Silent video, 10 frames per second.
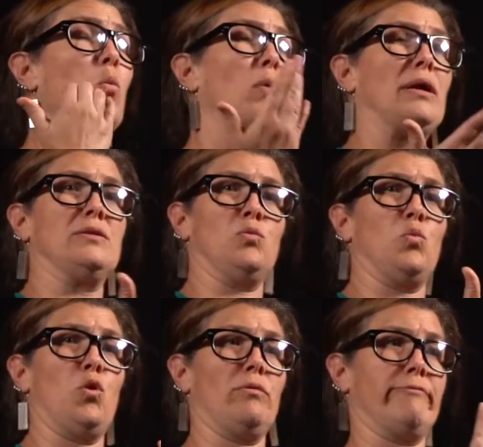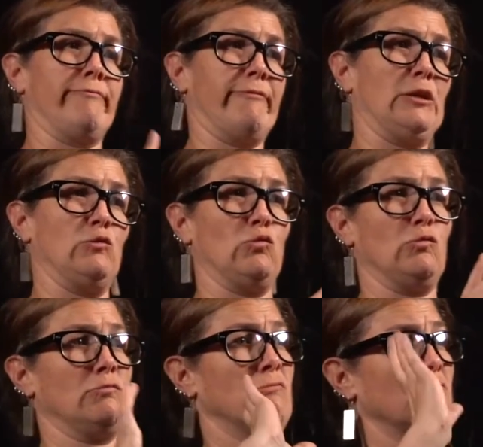Well, I've spoken about
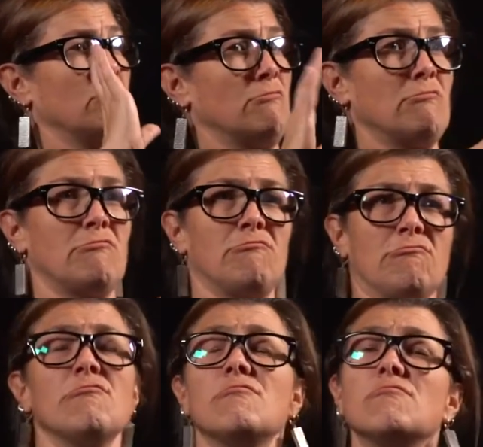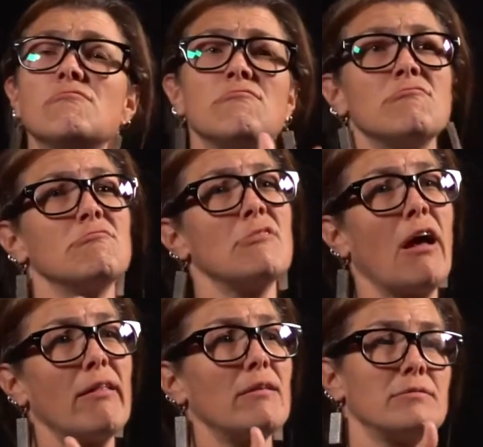presentations in a formal
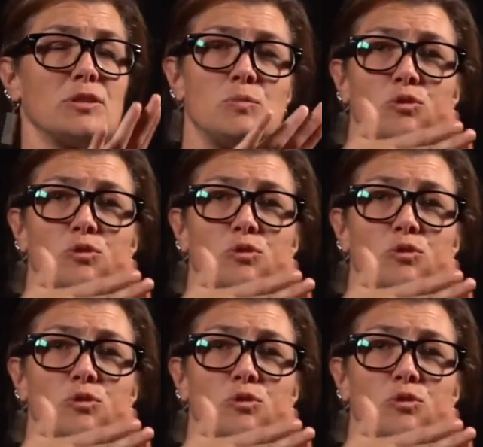settings,